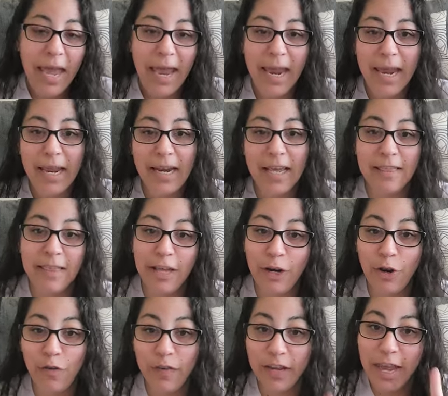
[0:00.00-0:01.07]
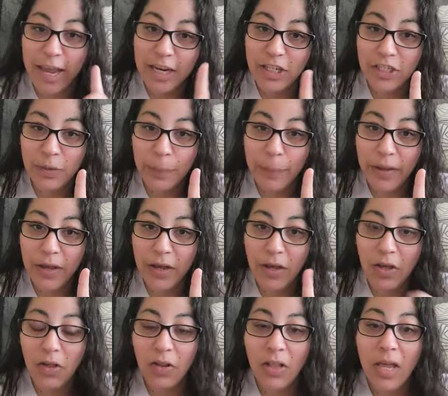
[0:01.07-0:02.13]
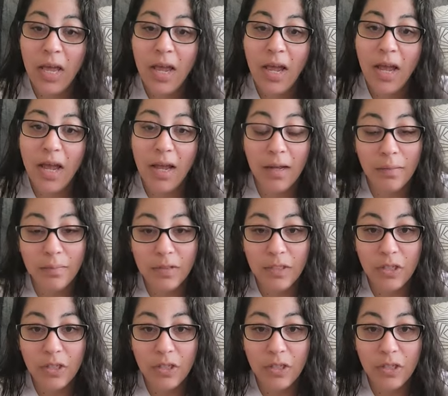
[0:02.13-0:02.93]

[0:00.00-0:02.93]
and hit that notification bell um,